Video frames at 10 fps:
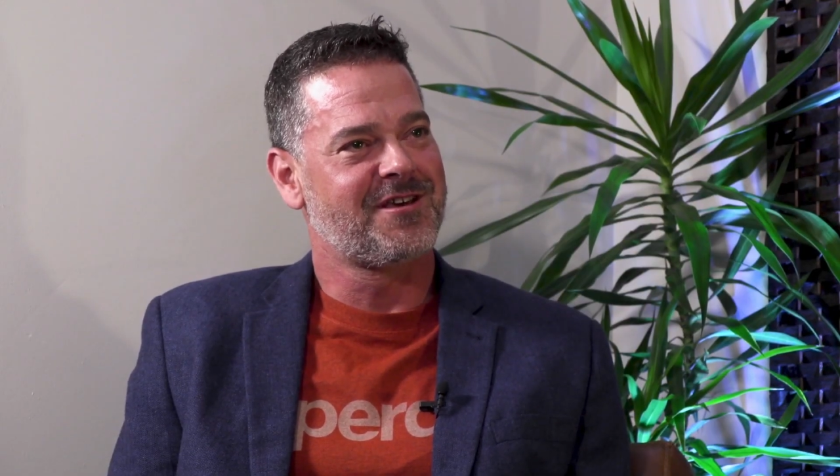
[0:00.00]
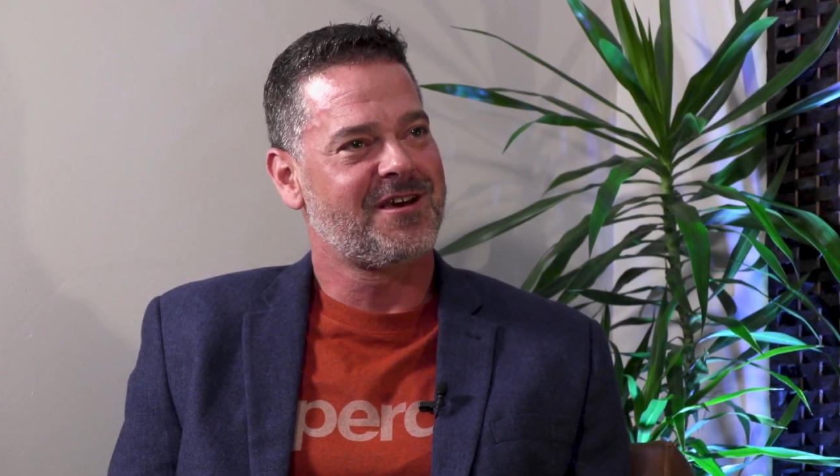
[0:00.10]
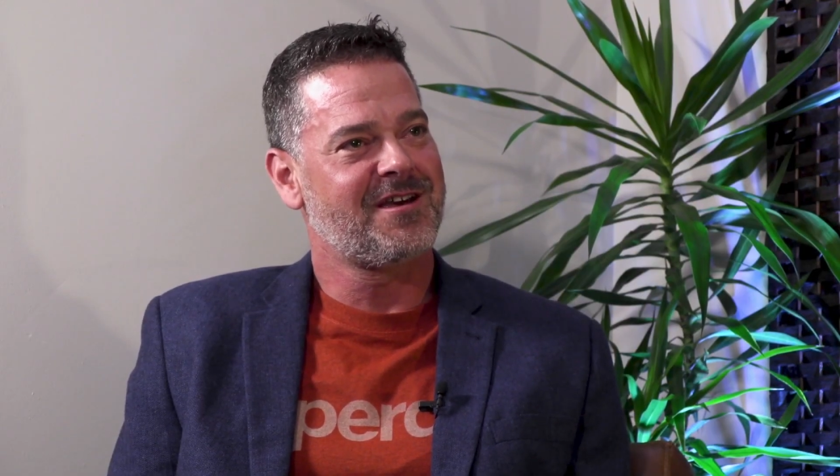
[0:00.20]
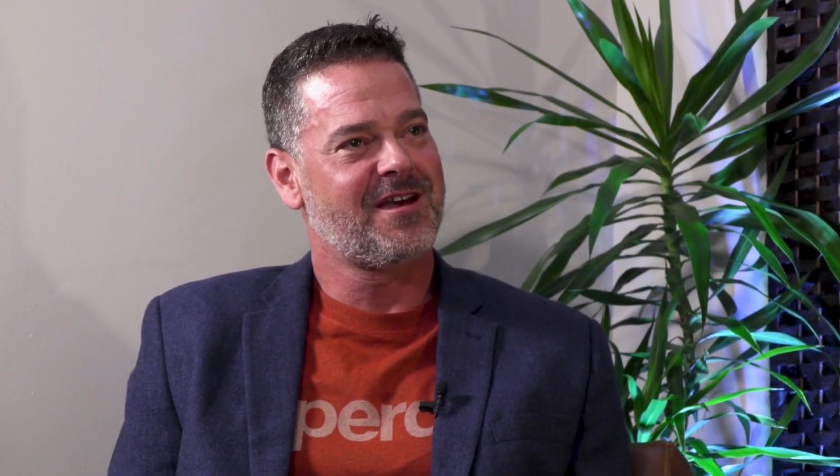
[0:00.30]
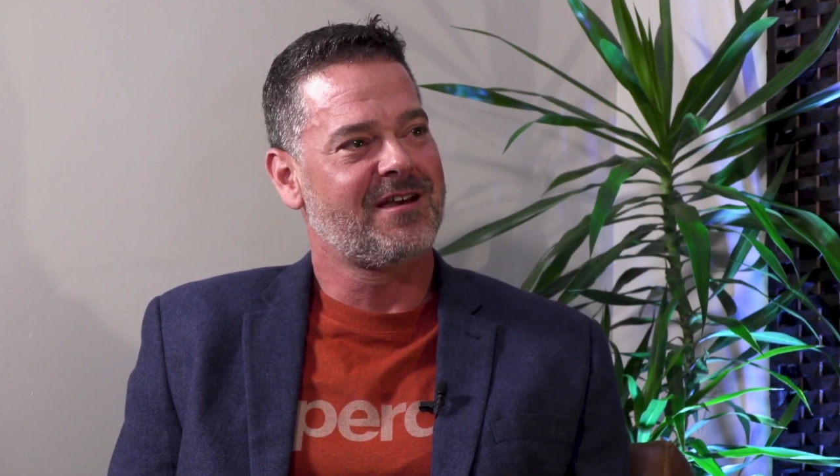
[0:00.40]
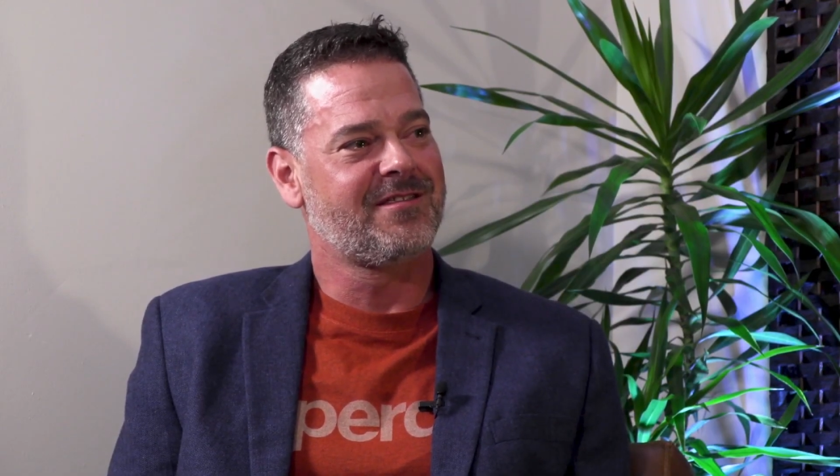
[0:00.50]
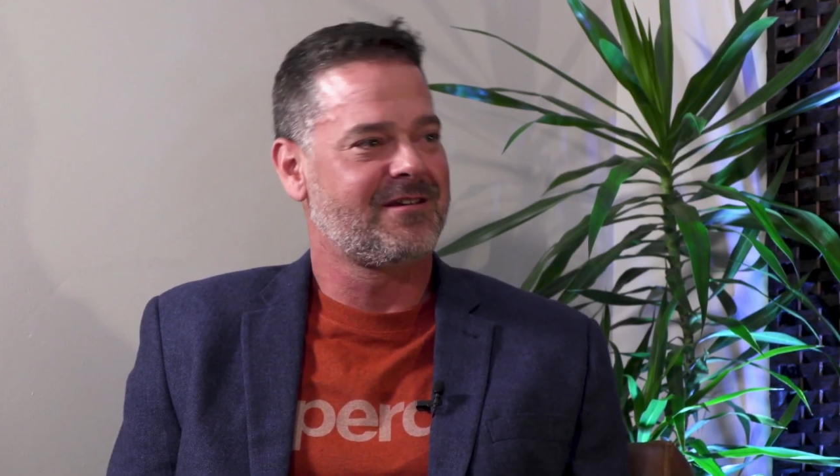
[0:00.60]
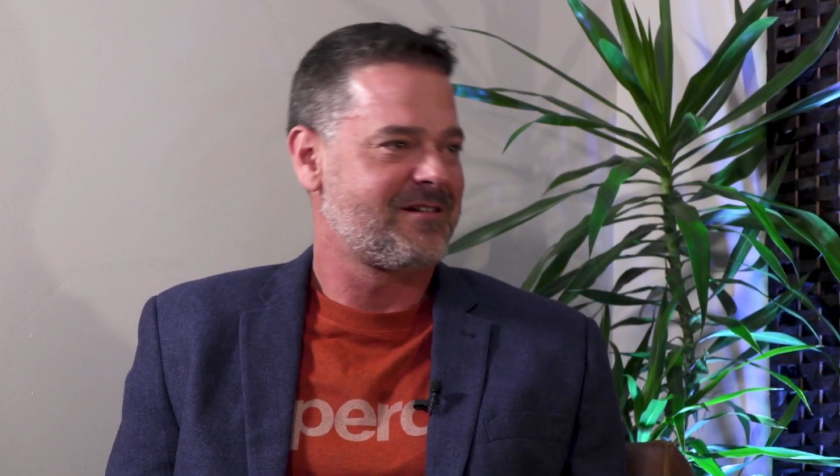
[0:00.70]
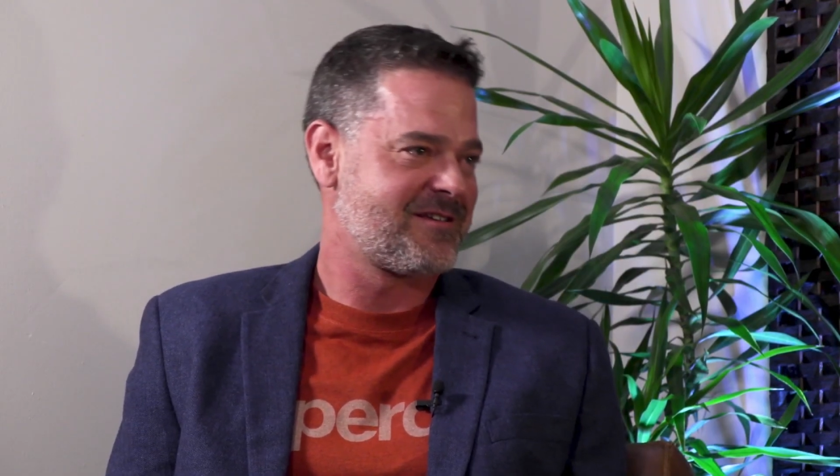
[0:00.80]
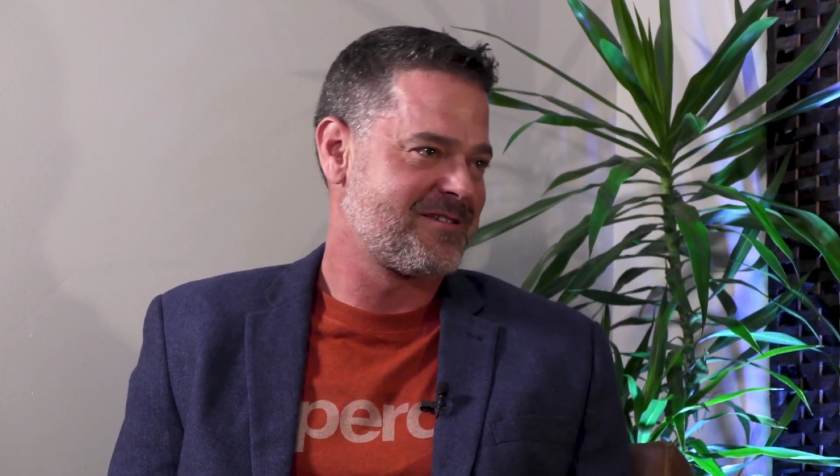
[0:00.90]
there, and
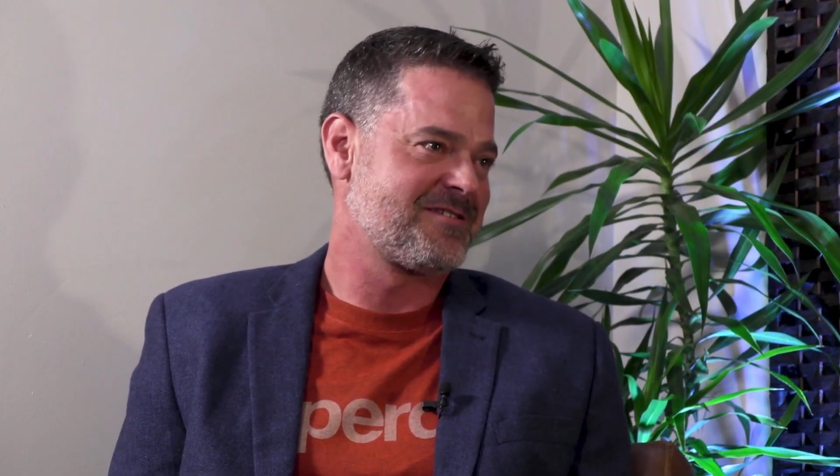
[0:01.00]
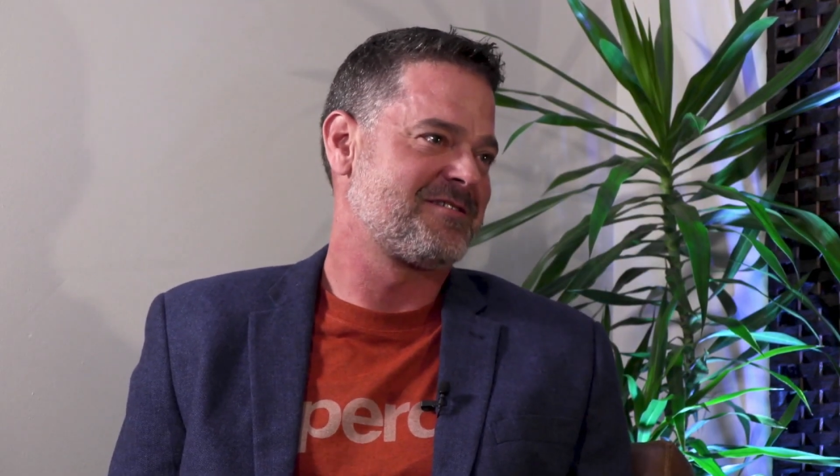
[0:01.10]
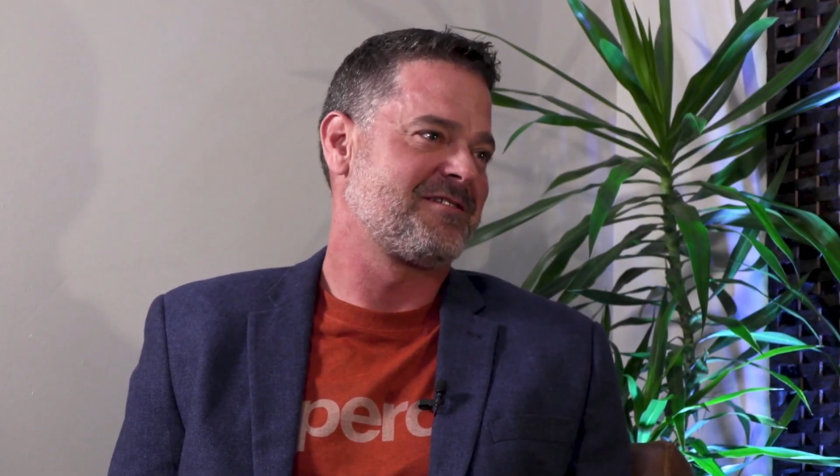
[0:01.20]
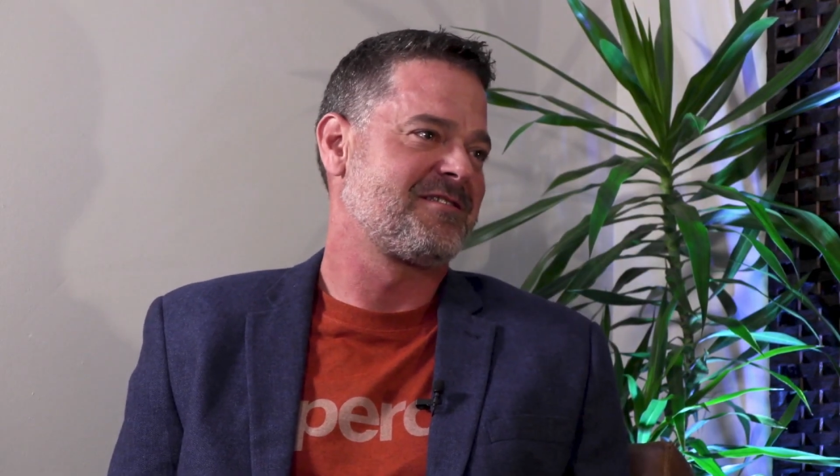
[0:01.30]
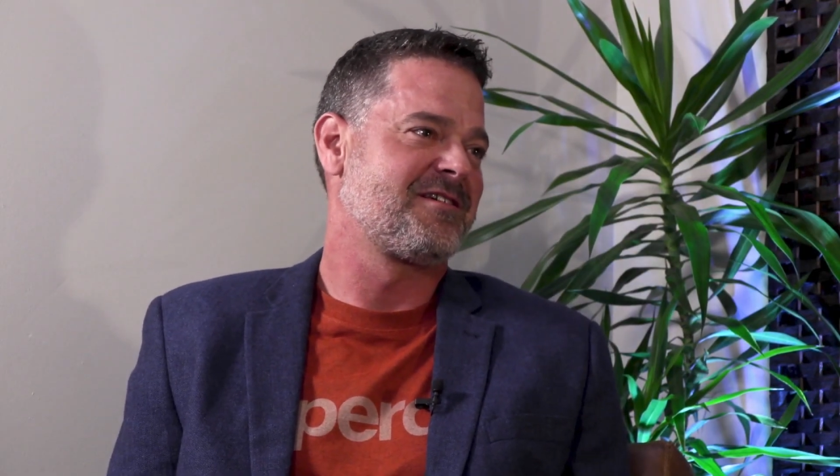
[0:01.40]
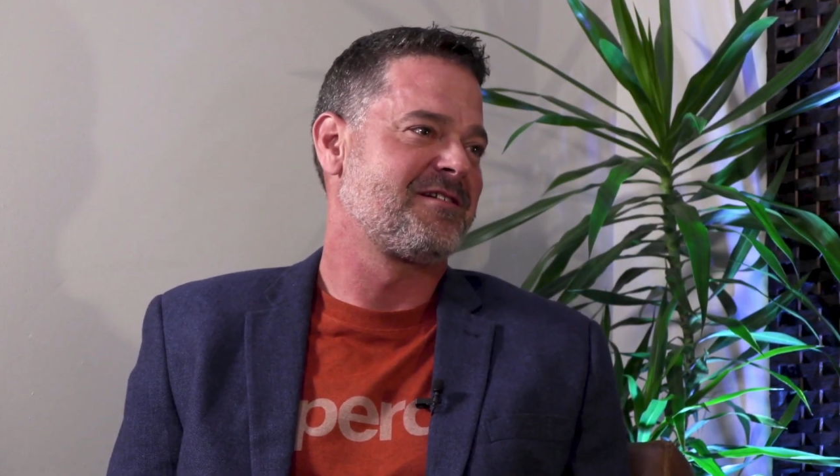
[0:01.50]
then, as I said,